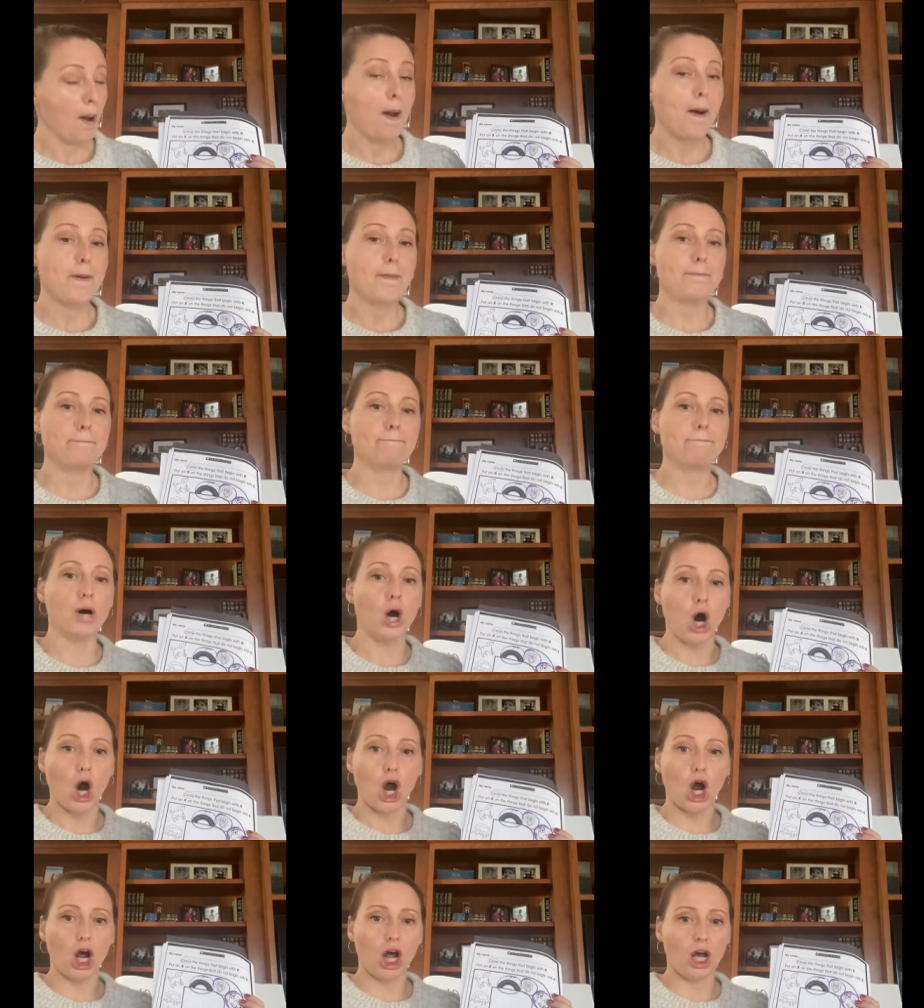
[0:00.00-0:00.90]

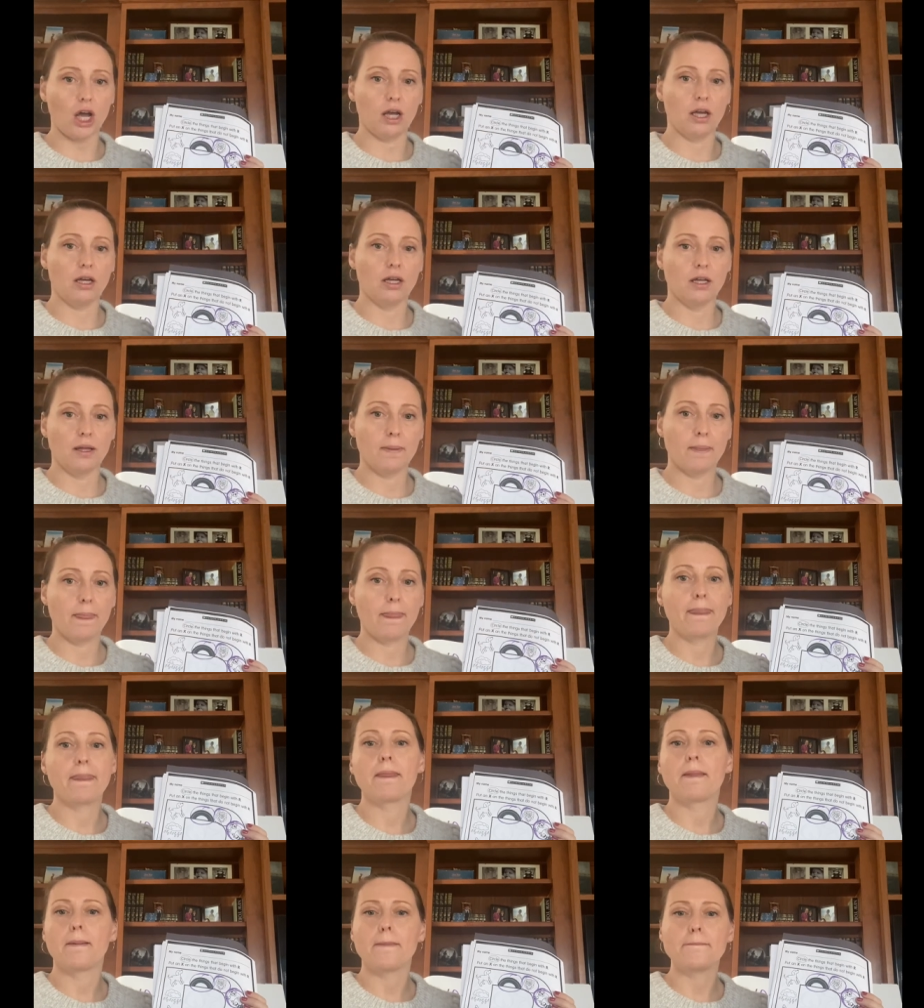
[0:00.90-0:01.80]
Book.
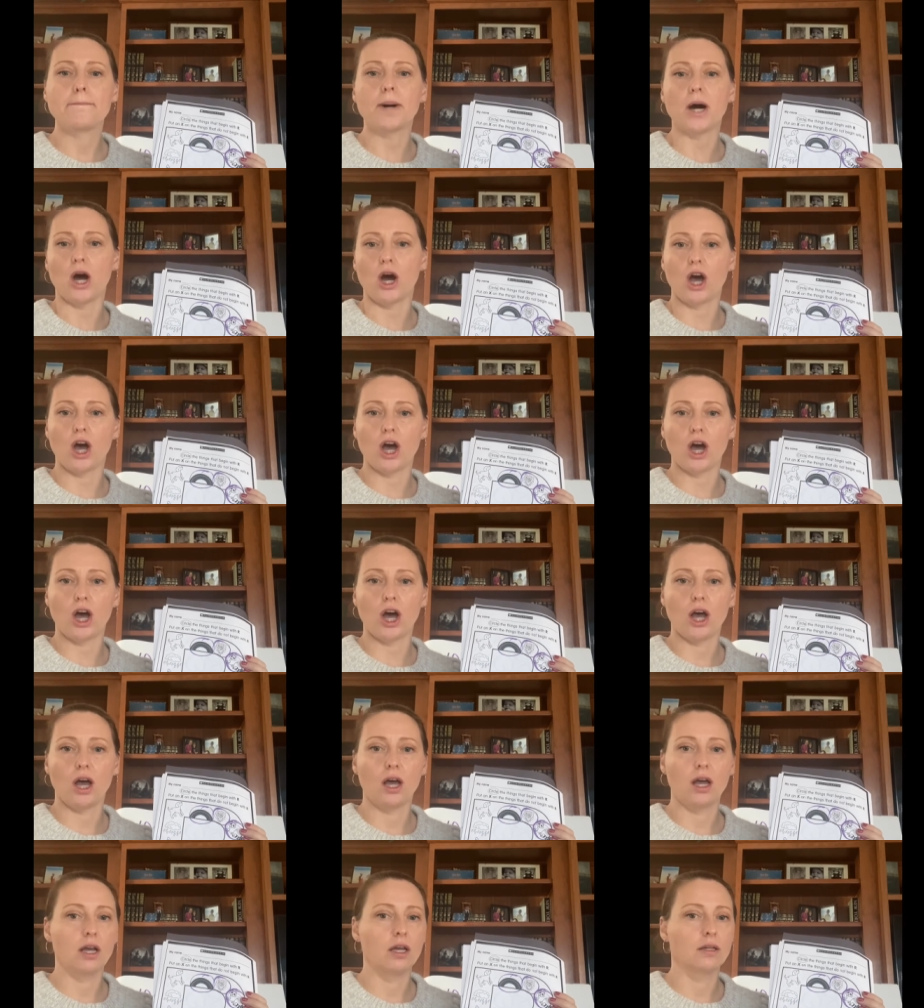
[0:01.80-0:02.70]
Book.
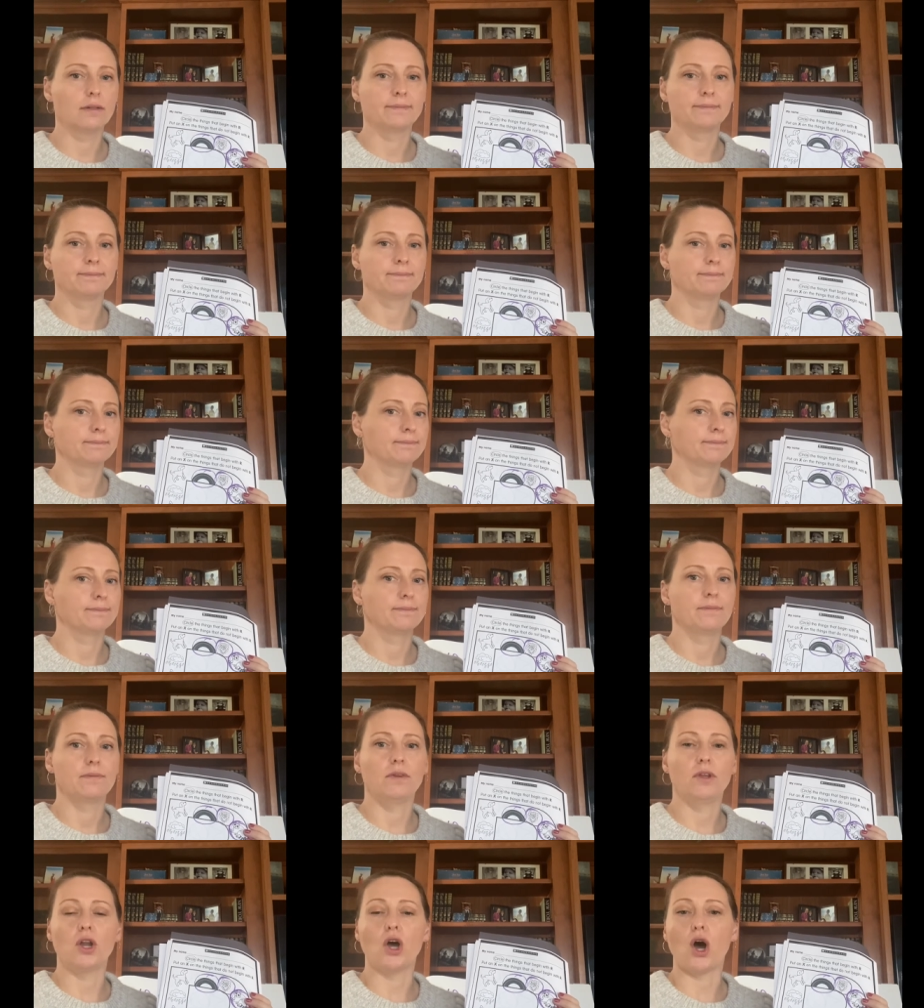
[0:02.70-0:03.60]

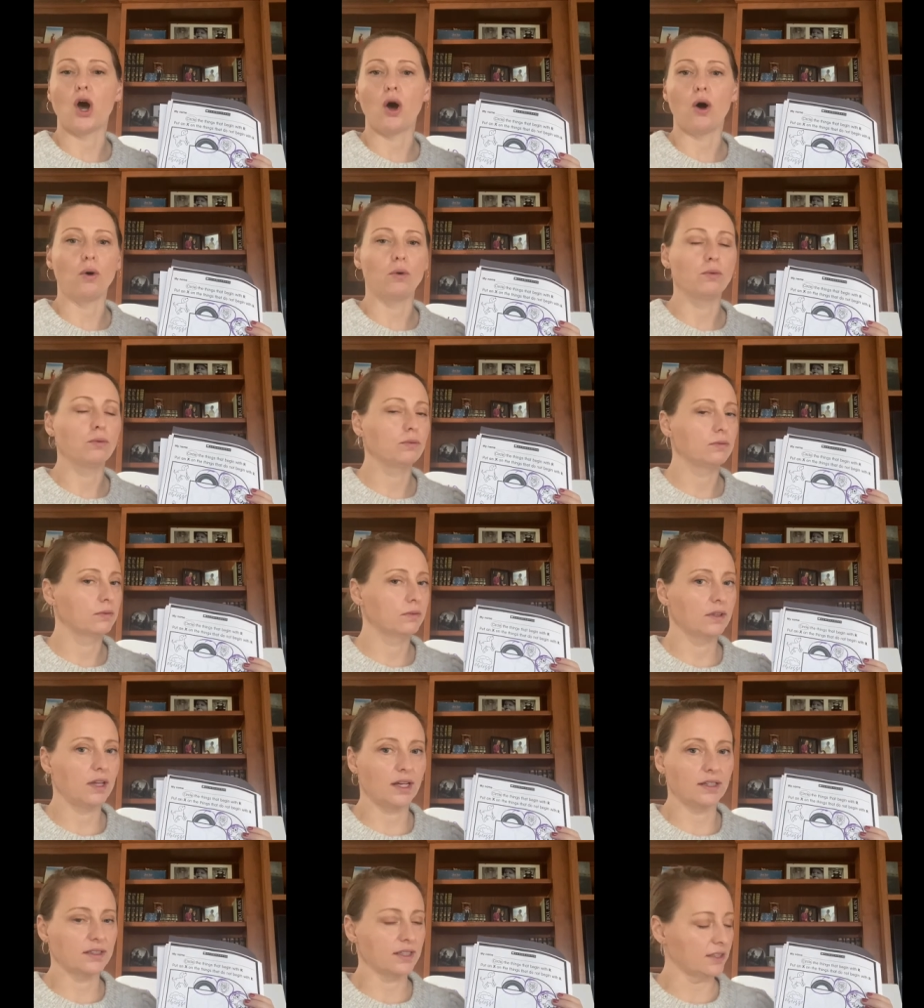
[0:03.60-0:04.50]
No,
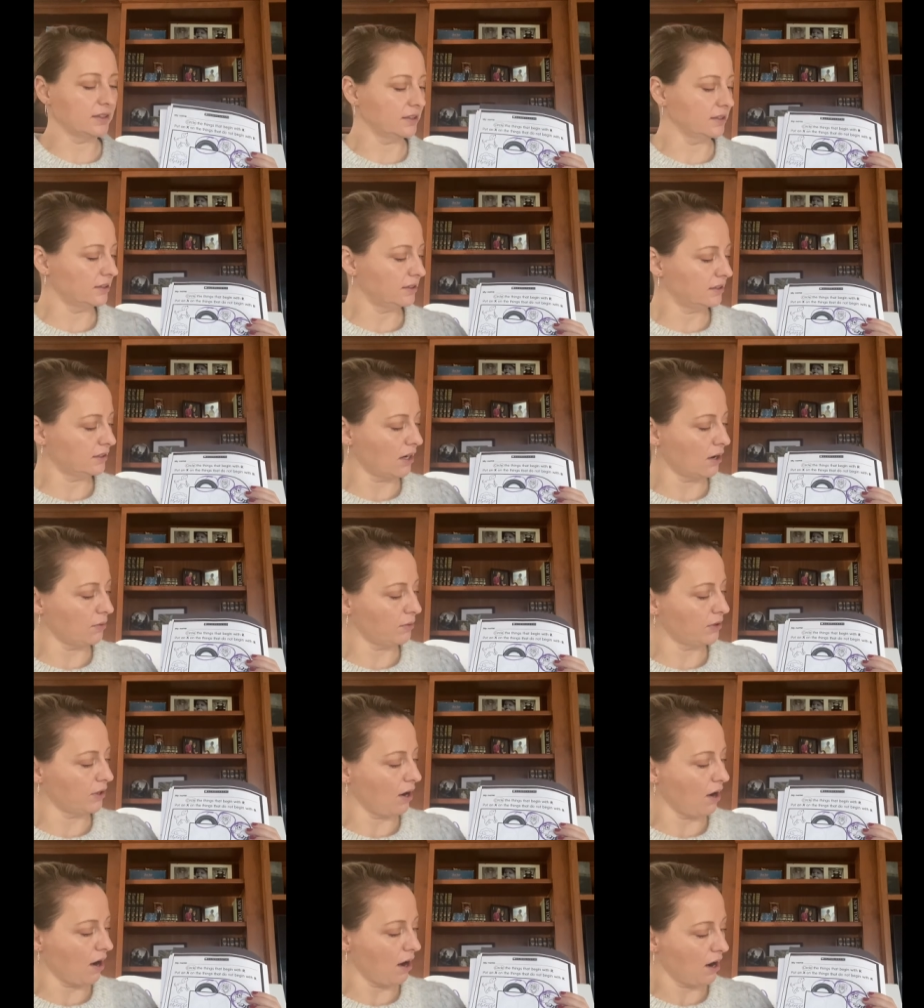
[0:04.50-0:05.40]
that doesn't start with
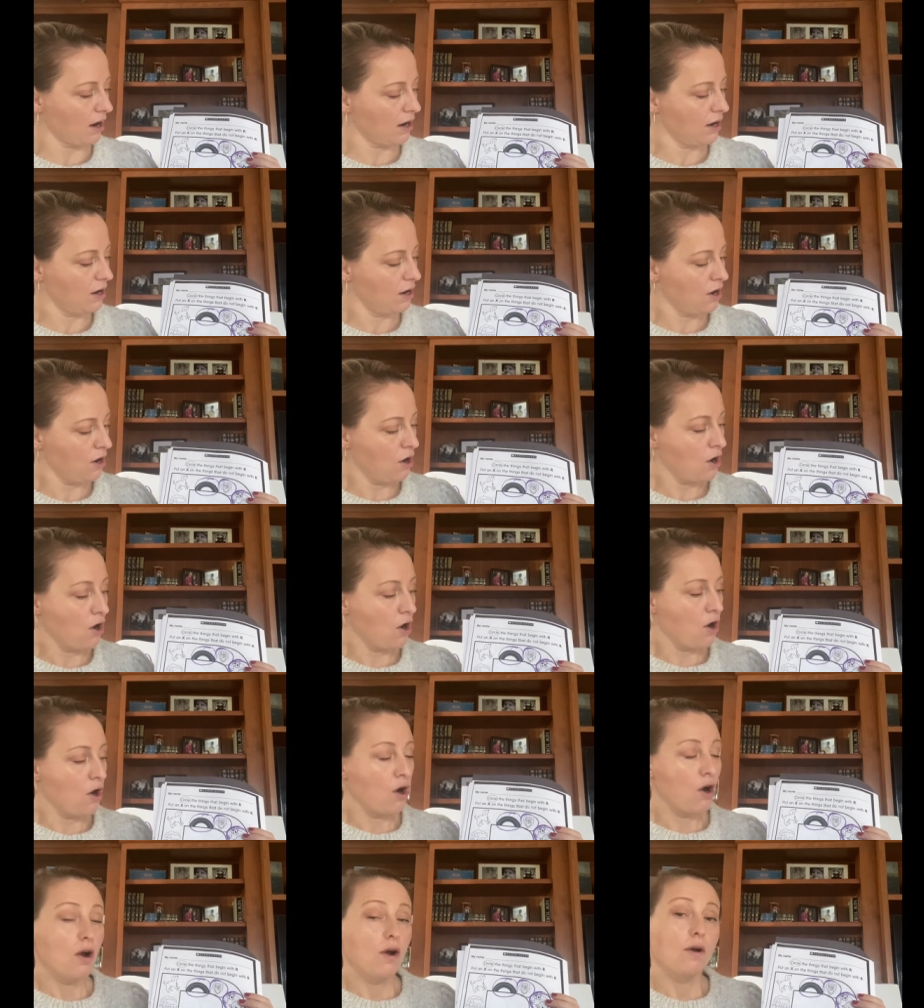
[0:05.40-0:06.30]
R.
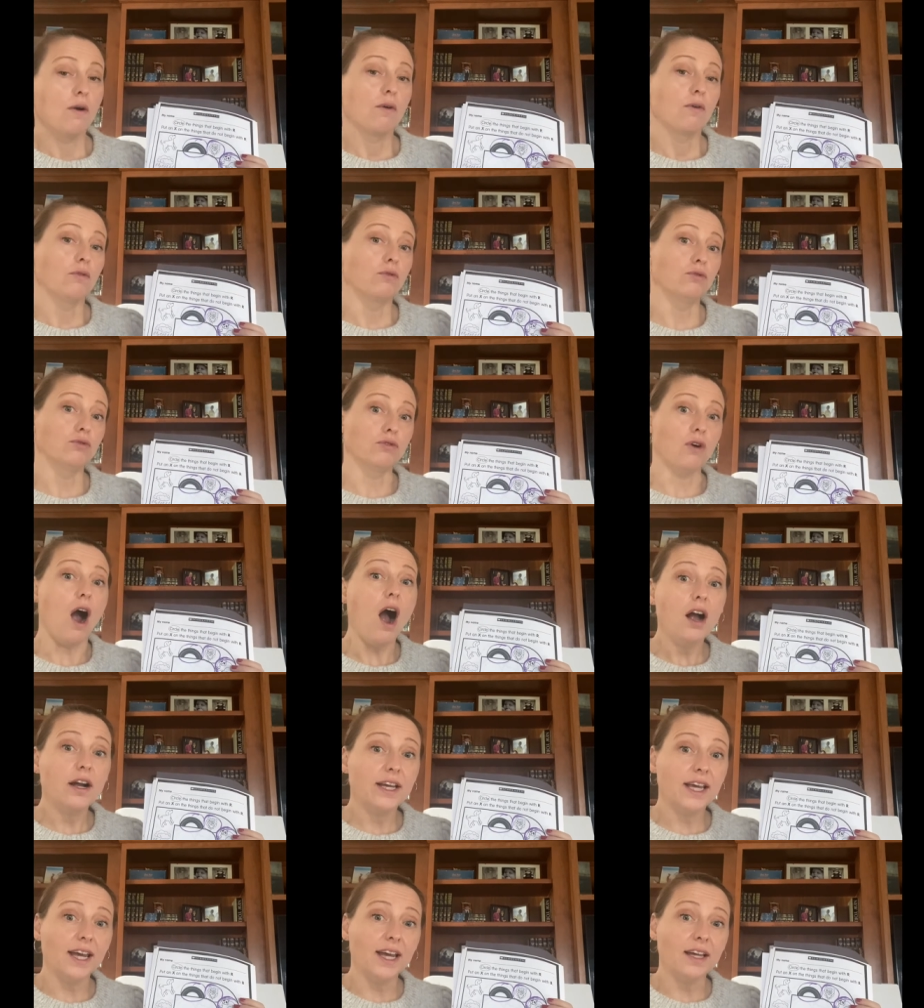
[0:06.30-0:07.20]

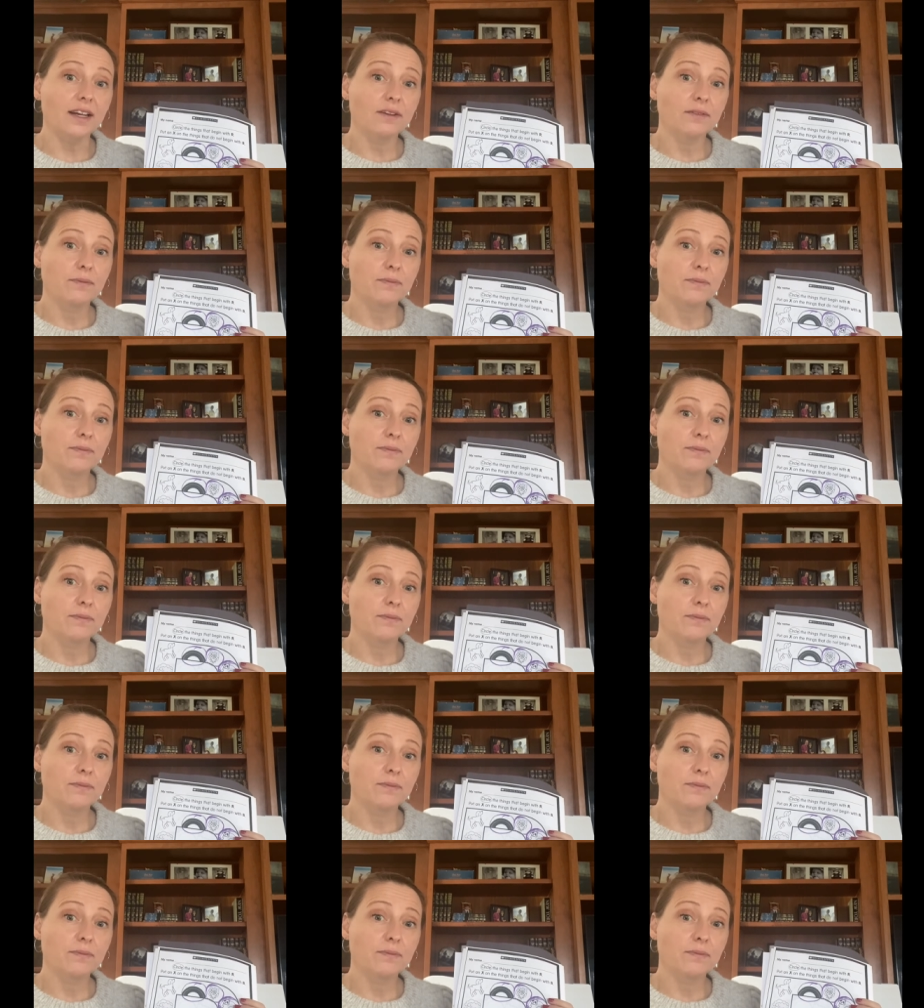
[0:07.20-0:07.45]
Rocket.